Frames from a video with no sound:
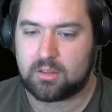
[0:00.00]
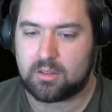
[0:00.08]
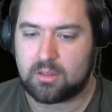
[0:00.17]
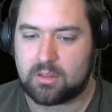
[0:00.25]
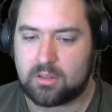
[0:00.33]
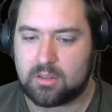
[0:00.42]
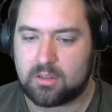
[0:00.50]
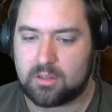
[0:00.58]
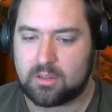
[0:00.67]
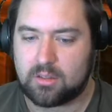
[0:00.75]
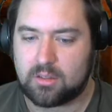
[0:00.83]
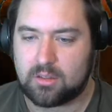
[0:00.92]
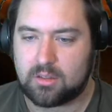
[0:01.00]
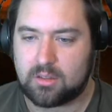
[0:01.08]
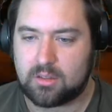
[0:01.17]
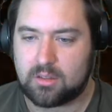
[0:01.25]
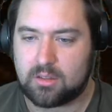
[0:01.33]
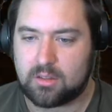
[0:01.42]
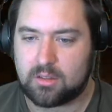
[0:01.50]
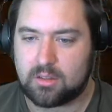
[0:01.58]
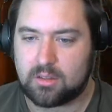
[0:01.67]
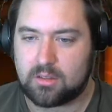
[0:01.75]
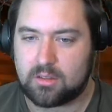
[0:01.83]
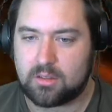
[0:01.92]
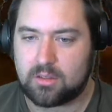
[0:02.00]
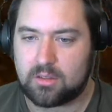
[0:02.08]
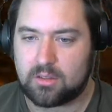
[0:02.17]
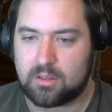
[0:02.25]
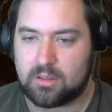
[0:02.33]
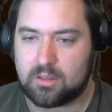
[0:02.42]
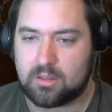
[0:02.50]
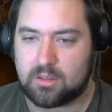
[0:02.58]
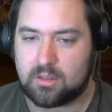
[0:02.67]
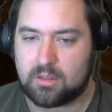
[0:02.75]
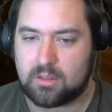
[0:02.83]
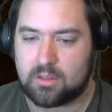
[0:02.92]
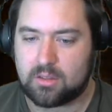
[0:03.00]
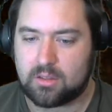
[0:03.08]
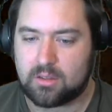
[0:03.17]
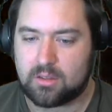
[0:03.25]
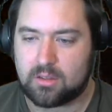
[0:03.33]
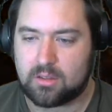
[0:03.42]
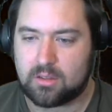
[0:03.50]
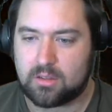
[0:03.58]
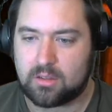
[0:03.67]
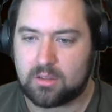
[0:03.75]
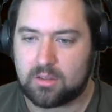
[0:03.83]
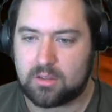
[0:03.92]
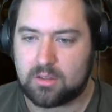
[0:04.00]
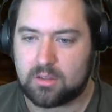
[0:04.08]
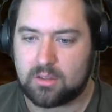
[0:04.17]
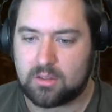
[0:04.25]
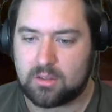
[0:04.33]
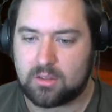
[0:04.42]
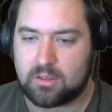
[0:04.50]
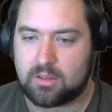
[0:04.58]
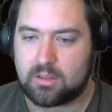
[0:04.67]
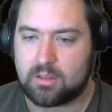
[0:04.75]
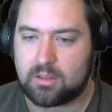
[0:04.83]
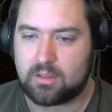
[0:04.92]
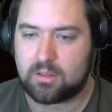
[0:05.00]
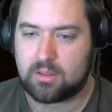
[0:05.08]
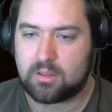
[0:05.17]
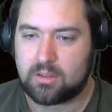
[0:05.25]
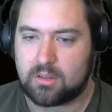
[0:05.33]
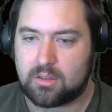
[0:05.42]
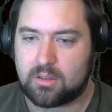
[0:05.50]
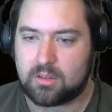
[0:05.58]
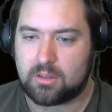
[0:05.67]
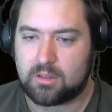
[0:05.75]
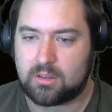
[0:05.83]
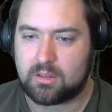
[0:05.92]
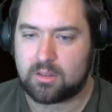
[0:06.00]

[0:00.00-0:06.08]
Nothing is said.